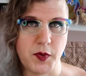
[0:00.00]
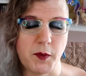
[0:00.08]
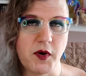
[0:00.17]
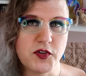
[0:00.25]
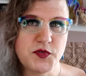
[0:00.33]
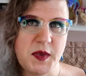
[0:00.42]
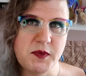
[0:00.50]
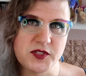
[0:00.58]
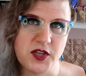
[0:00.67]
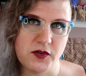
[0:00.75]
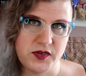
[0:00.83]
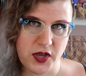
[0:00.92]
But most people
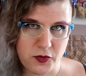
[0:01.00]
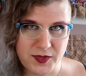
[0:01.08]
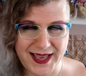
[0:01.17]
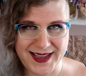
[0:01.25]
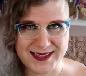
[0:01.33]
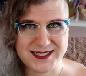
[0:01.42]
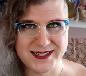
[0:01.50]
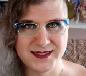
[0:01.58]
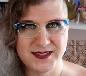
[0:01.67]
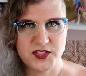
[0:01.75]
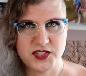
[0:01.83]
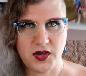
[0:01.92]
don't know that.
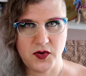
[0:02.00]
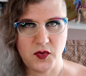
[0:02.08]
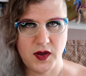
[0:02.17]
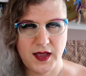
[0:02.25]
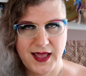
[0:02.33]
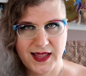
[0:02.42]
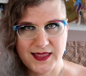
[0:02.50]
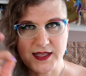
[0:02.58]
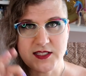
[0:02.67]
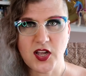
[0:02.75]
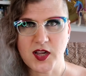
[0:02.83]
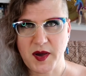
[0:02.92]
So
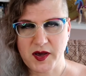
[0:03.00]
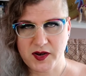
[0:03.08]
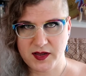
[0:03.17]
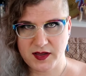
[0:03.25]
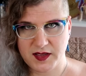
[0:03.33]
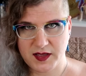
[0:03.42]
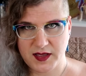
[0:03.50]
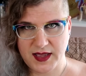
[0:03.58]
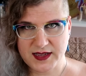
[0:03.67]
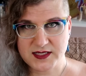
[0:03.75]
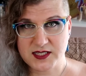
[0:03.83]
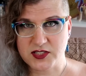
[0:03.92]
let's talk about
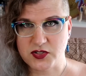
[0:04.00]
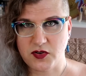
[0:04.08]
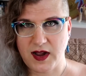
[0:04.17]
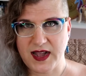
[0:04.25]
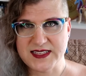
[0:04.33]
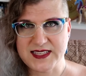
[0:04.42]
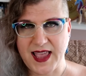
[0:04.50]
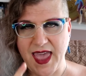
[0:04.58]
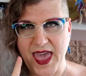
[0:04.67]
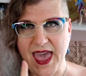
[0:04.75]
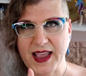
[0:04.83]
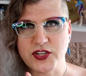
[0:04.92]
Exodus Cry's
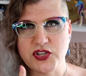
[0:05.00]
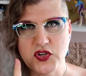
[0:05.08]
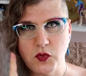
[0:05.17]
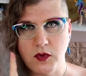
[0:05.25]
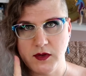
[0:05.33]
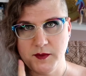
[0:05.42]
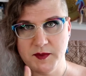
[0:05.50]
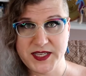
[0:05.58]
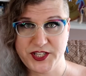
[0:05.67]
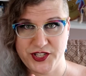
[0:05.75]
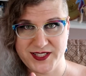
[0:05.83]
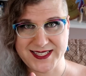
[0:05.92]
actual
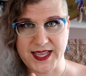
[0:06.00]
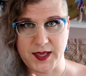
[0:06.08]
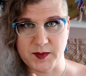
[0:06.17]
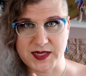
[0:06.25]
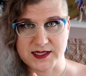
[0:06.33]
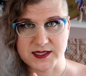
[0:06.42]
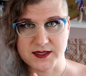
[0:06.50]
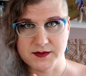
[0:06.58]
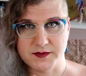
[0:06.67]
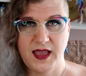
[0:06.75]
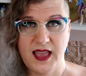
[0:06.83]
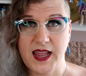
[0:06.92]
mission statement.
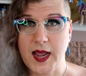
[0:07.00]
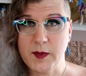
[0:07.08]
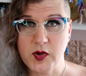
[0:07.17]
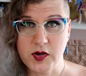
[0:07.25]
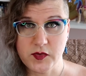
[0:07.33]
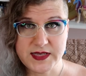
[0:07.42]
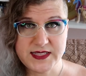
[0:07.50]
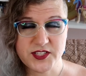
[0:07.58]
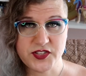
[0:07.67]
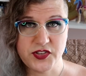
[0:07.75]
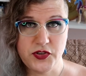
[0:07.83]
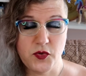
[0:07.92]
And I'm going to read
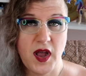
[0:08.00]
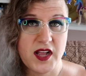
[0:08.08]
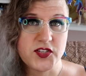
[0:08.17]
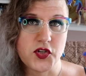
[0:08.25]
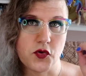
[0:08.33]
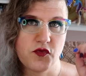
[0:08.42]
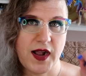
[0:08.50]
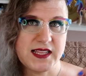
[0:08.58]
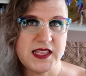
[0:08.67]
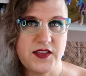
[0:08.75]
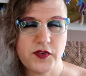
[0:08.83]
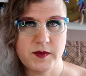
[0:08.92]
this to you
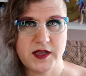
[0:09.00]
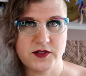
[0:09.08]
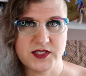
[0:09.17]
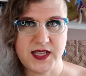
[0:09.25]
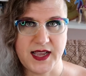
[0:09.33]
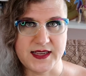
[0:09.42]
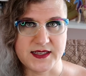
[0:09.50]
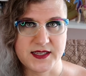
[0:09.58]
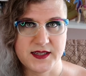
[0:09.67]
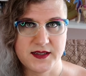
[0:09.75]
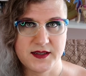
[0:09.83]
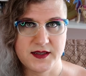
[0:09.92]
directly from their site.
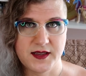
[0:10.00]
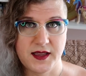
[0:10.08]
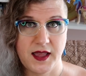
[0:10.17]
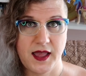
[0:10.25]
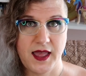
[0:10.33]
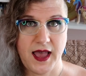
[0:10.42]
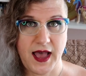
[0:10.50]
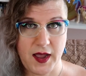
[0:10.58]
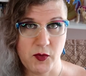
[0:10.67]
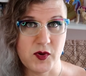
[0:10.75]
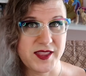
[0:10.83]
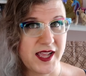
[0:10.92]
I
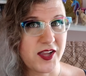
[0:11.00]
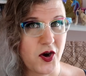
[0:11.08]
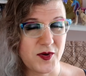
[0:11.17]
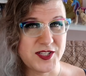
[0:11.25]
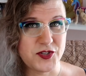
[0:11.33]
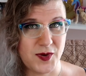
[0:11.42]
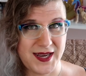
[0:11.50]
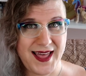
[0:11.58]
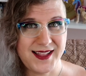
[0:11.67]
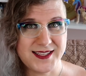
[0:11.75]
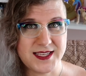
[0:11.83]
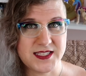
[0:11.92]
will then go into
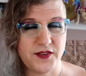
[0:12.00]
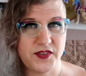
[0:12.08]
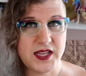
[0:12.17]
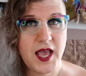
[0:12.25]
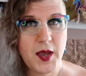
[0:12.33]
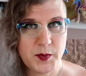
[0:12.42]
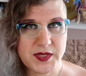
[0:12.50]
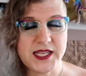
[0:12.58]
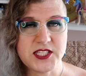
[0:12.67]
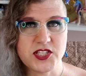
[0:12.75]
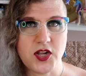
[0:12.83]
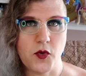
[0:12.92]
analysis of it, but
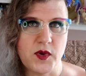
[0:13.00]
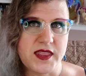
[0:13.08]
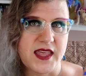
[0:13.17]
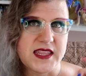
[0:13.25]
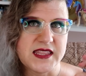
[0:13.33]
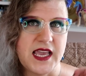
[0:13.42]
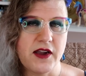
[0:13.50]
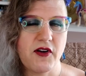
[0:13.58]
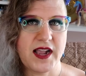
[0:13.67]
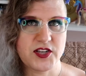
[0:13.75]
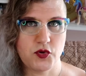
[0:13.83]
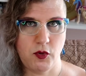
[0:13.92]
let's start with their
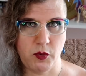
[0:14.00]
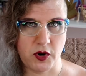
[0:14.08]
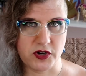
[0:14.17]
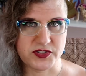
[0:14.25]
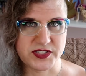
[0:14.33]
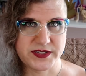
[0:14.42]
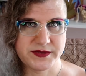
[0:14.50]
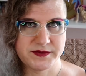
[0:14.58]
actual words.